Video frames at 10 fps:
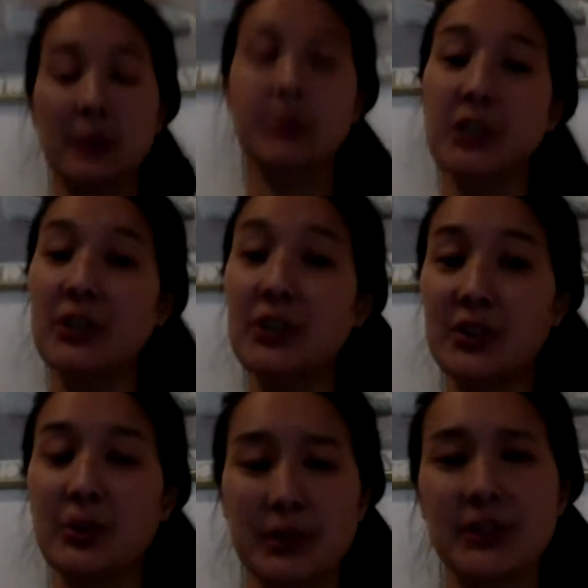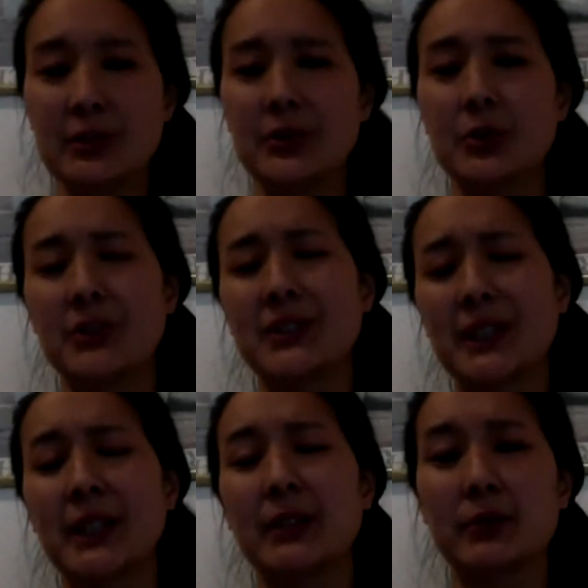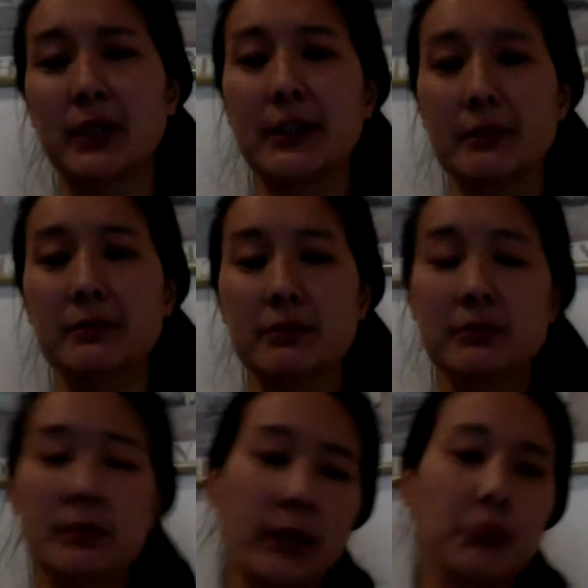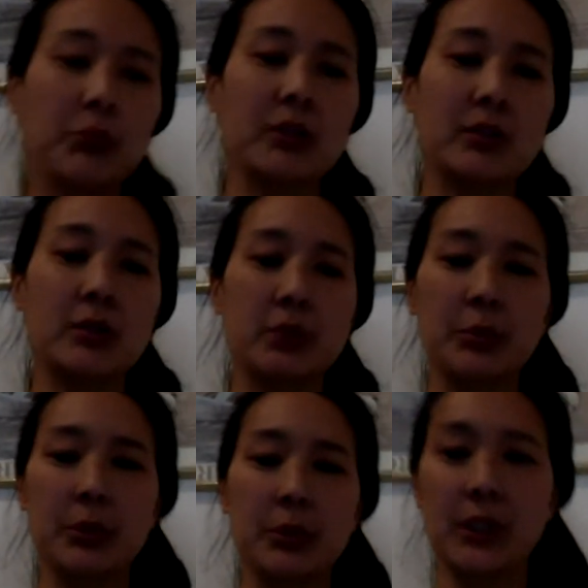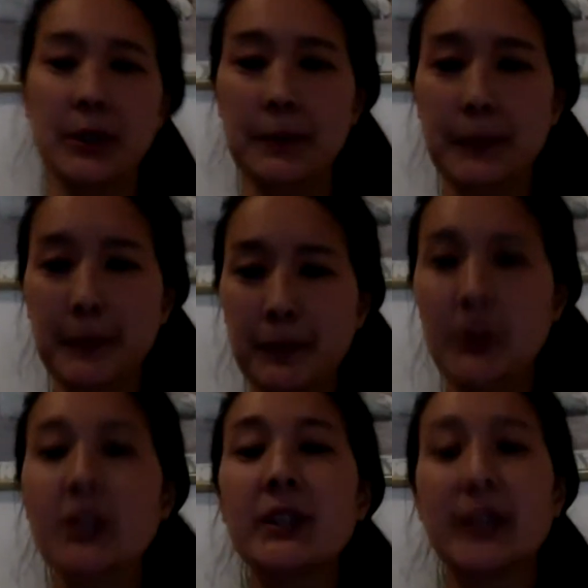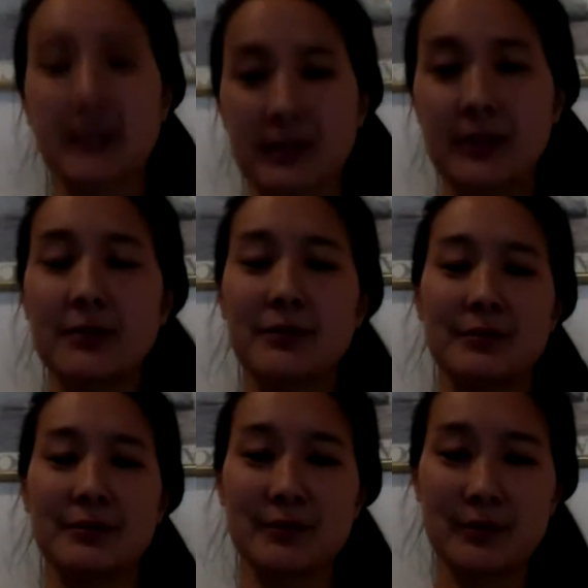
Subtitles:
Yes, climate change is the result, you could say, right? Yeah, that's a good way of putting it. Yes.